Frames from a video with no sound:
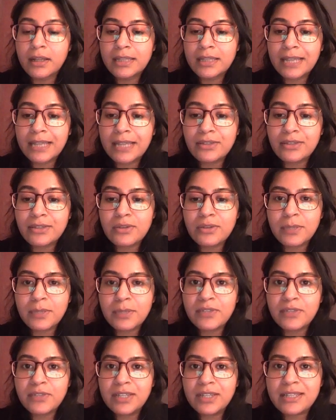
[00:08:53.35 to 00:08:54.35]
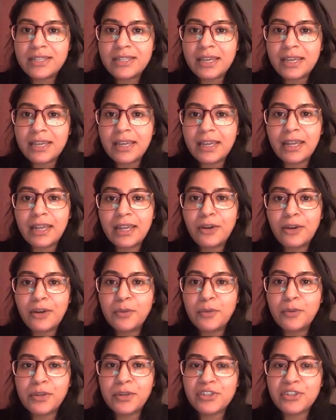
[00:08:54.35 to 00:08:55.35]
Thank you so much for listening, and I
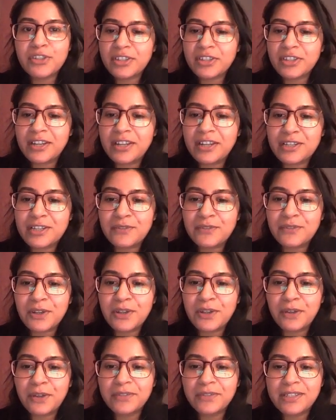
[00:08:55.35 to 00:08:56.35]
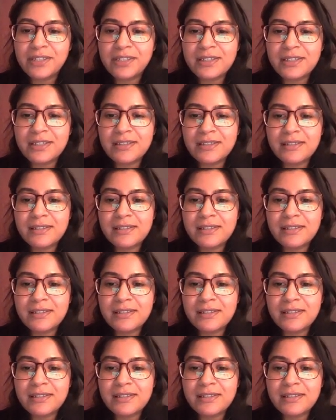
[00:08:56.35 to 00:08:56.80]
hope you enjoyed the rest of the conference.